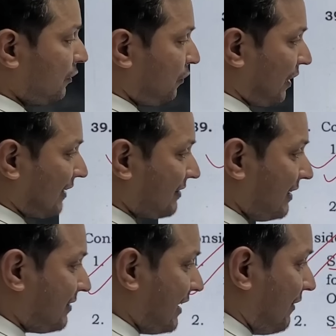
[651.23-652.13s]

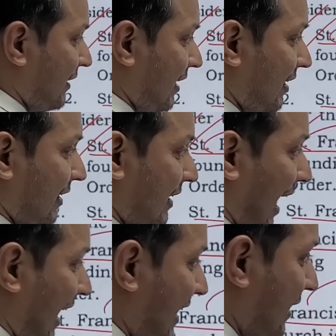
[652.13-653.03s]
Francis Xavier
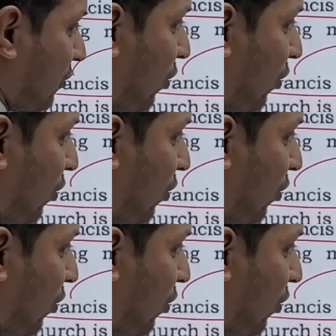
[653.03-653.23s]
died in